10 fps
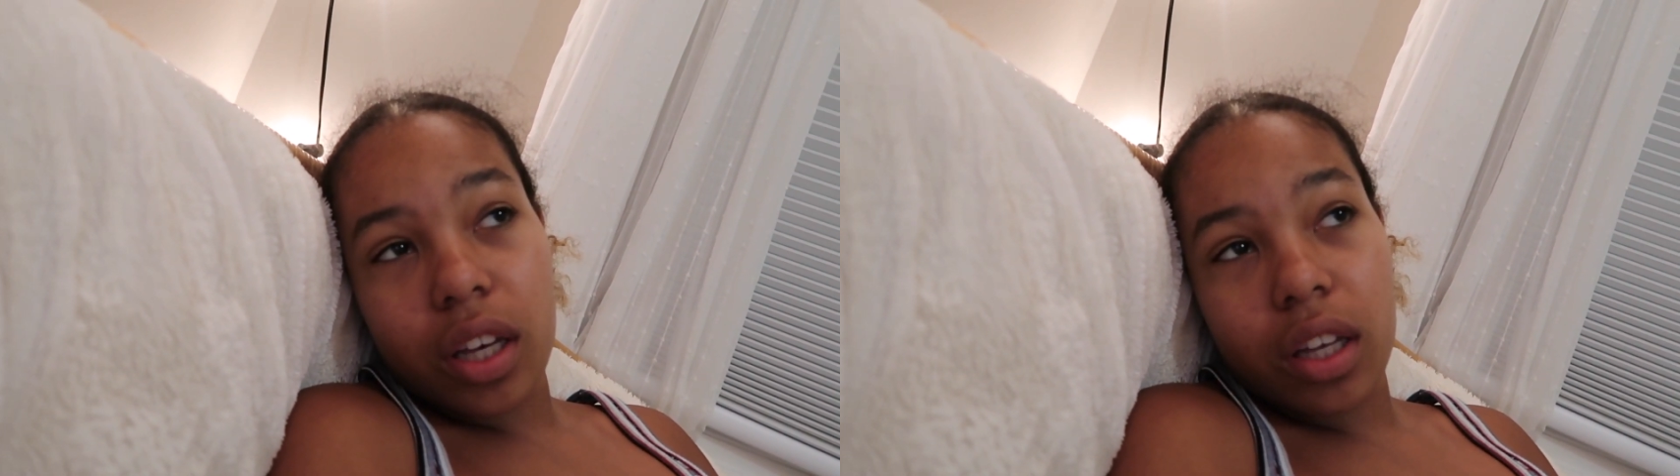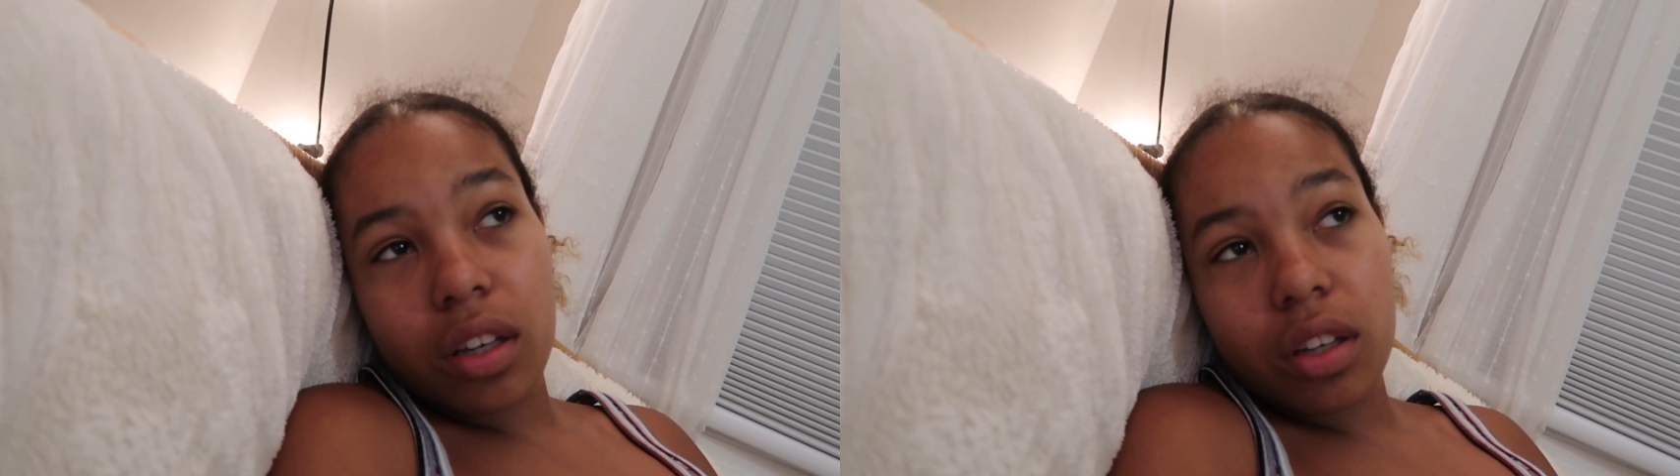
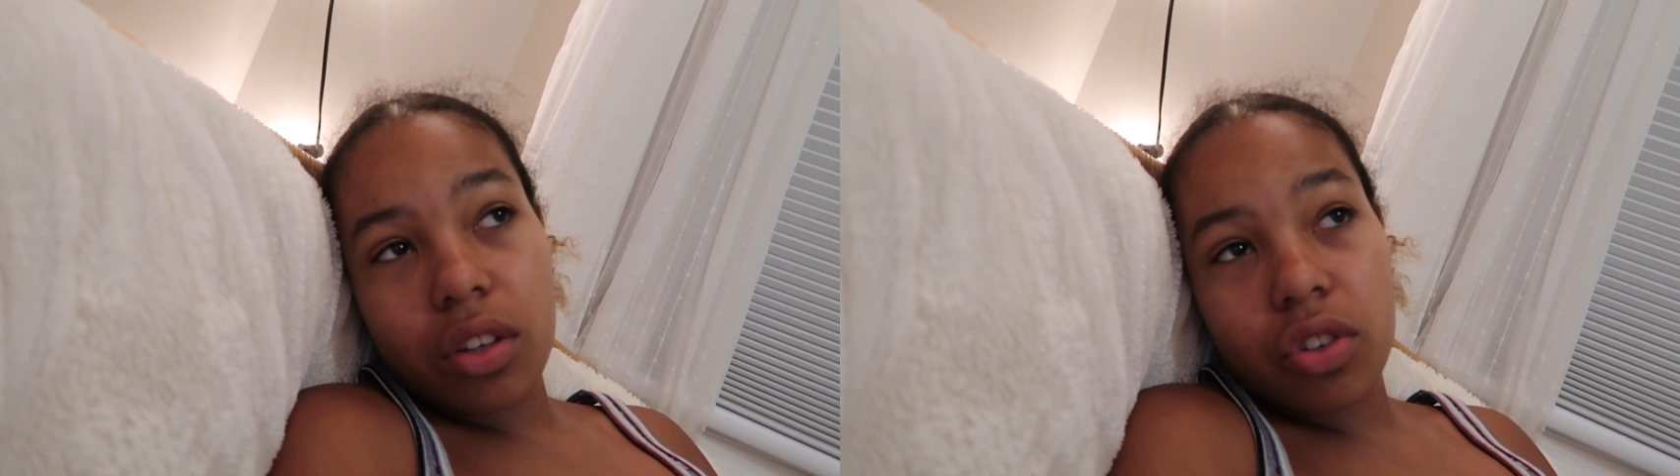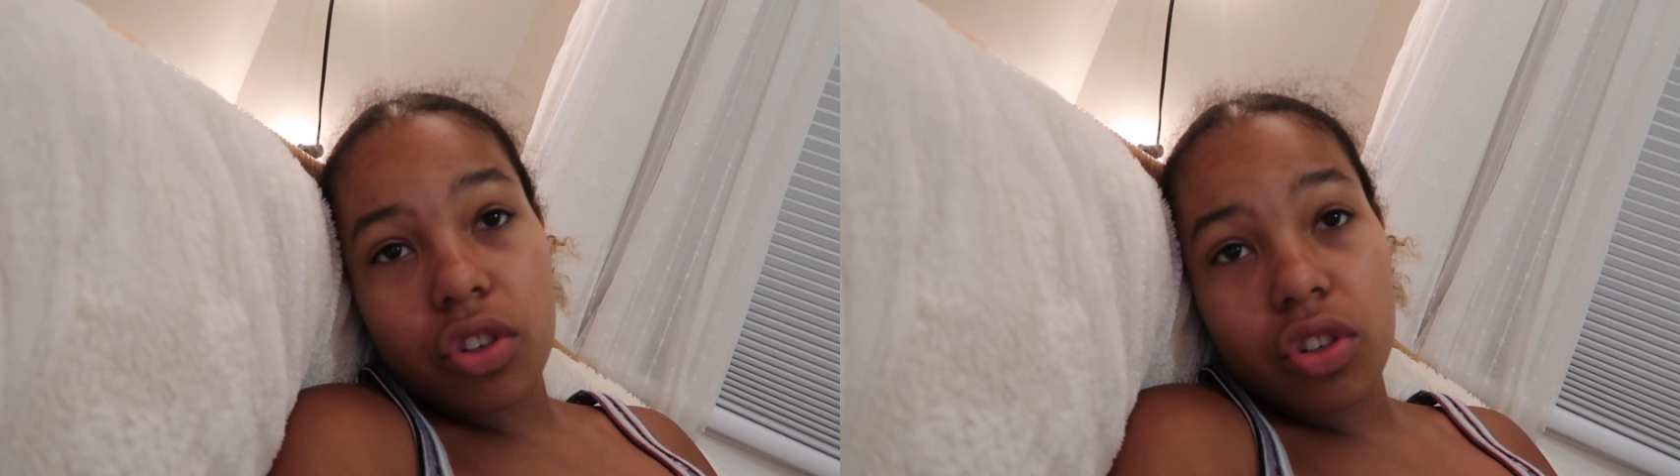
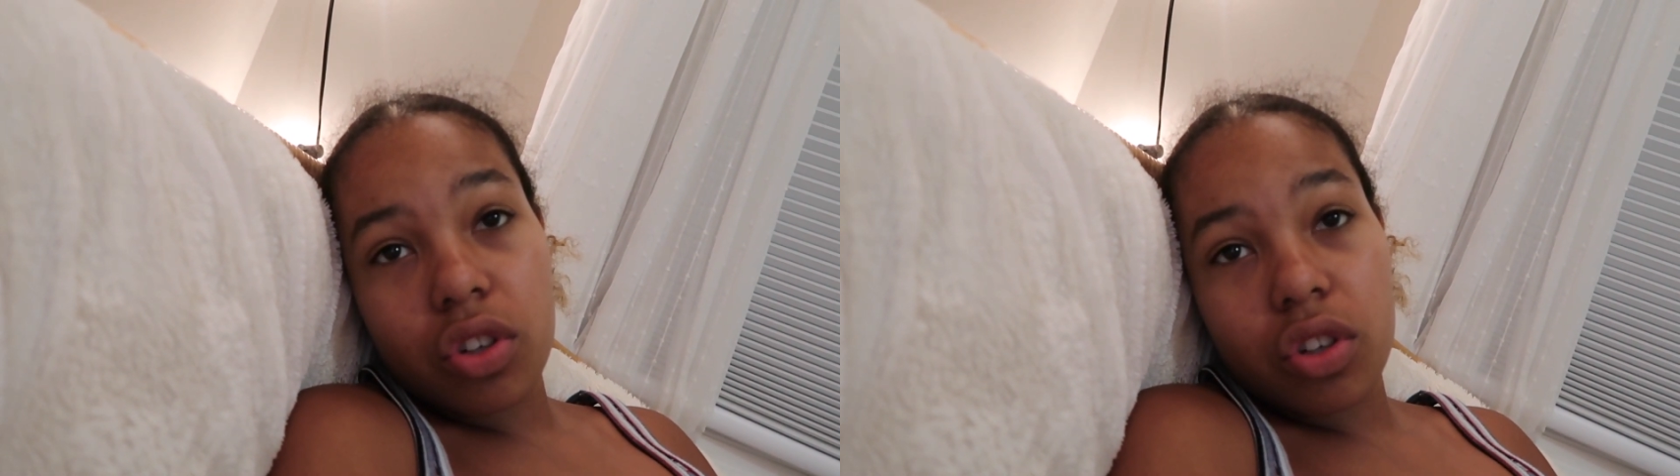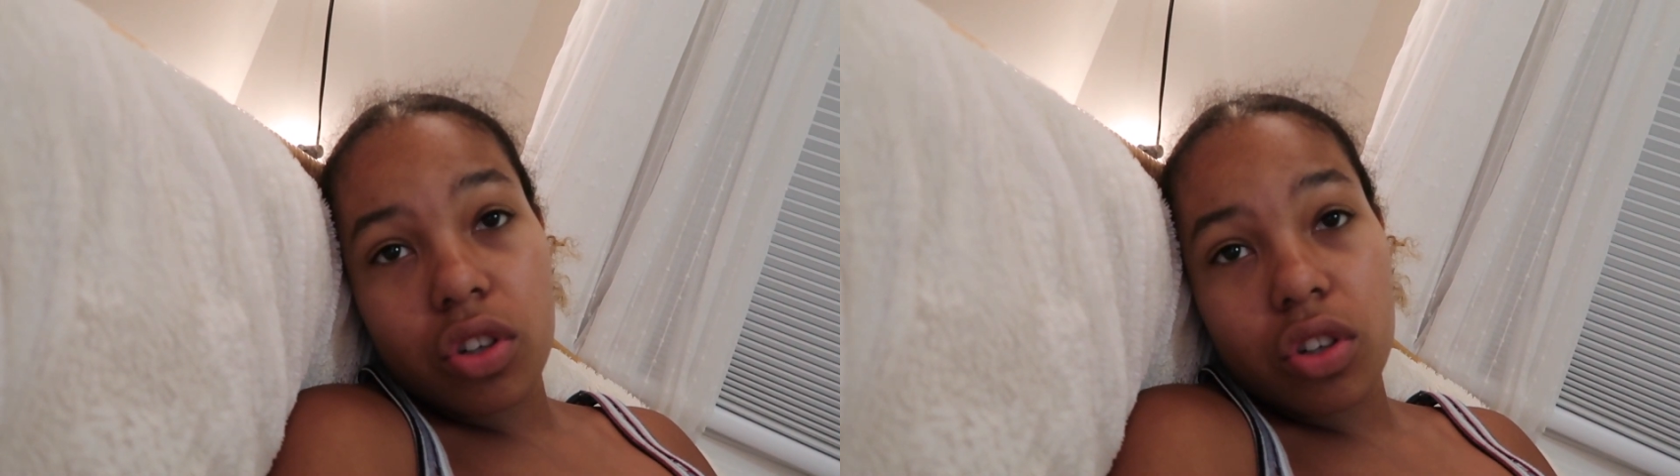ten-ish
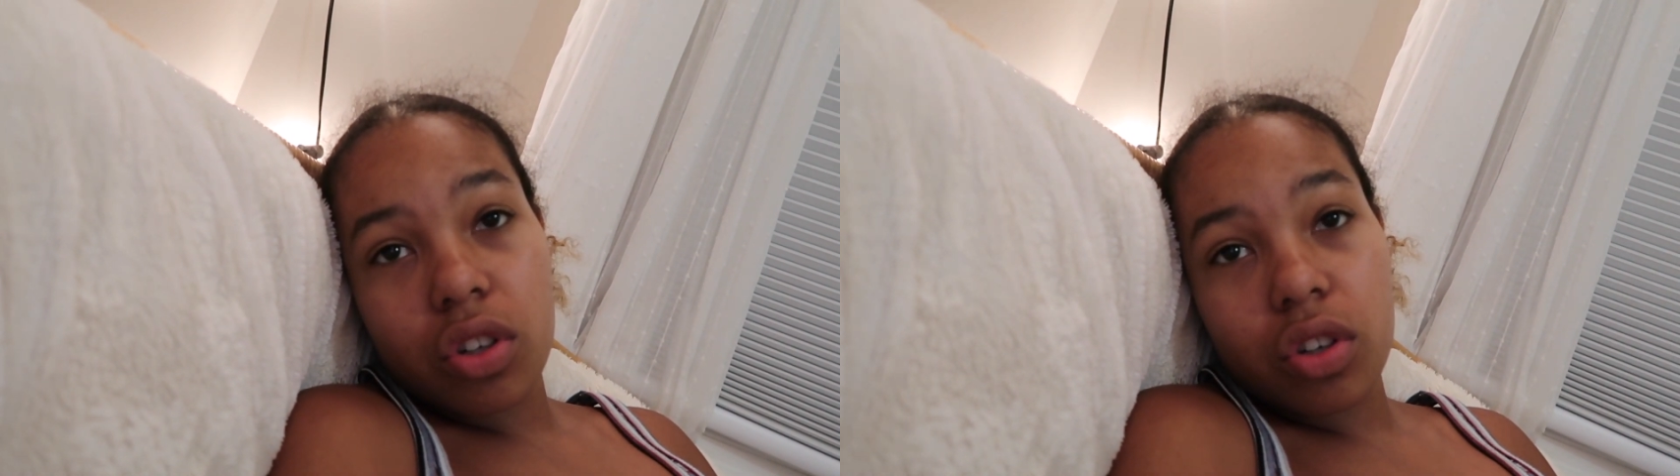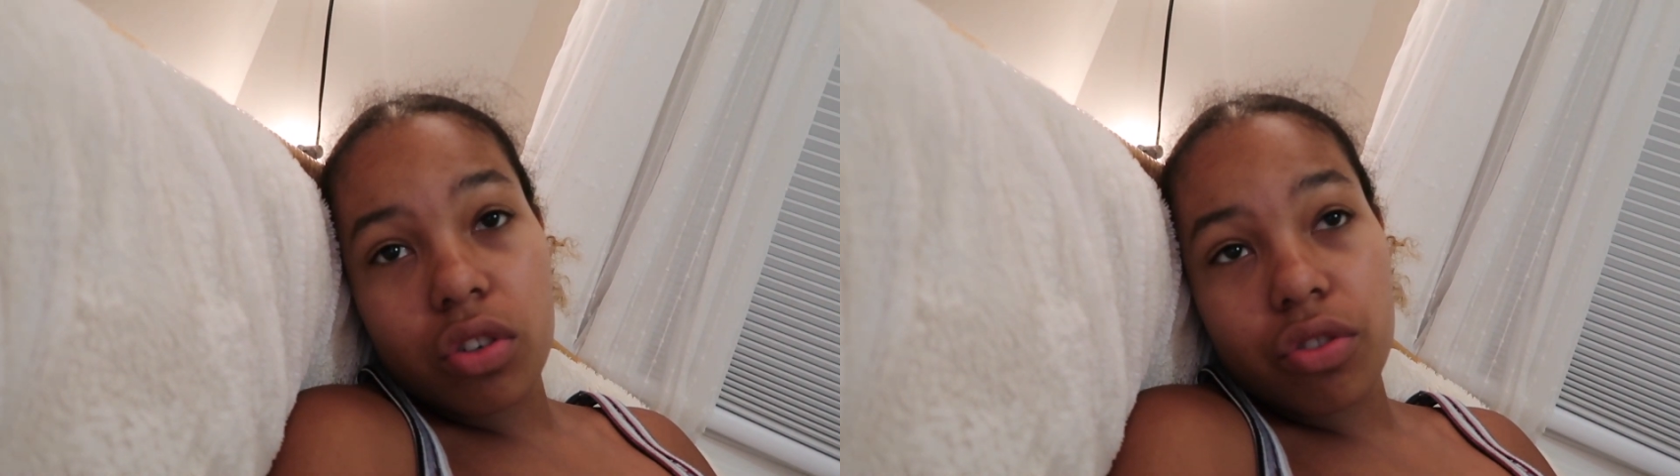
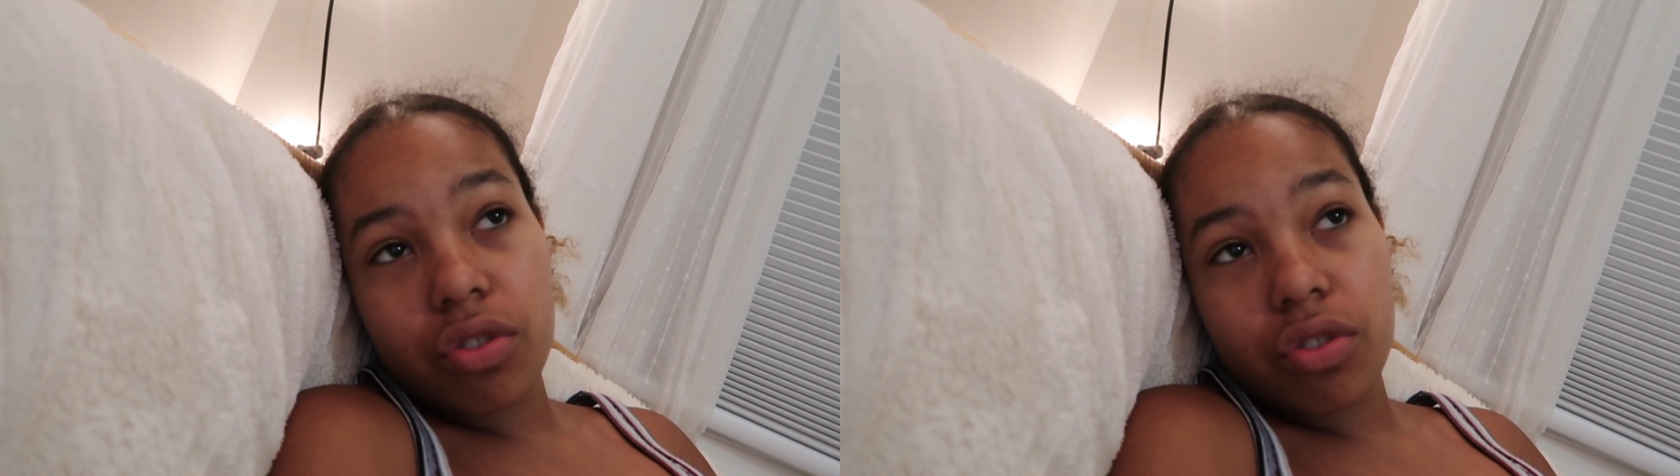or